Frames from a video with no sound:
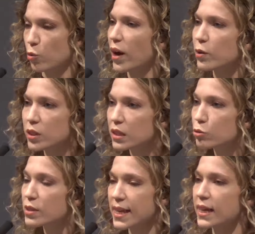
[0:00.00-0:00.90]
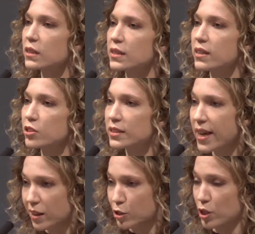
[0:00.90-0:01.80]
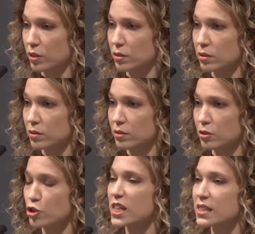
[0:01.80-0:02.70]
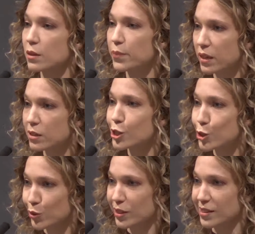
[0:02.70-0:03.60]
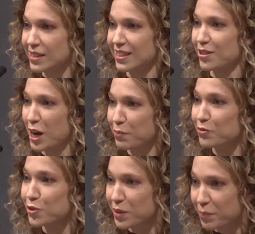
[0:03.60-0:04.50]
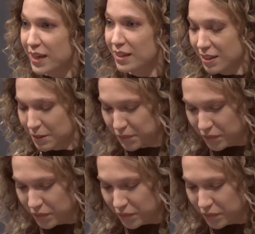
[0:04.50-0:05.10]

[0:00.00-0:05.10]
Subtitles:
Why we need to say that they're intelligent? They're just Albanian students. They're coming from Albania.